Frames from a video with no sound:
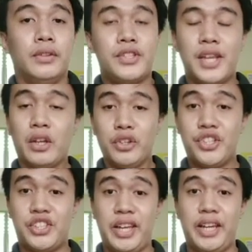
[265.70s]
The
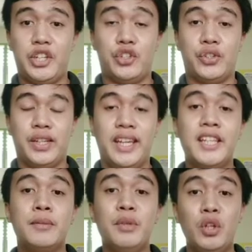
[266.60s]
second stage
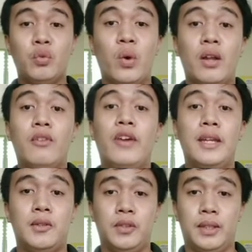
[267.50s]
is mutual
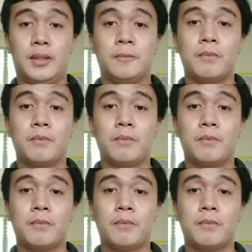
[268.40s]
benefit,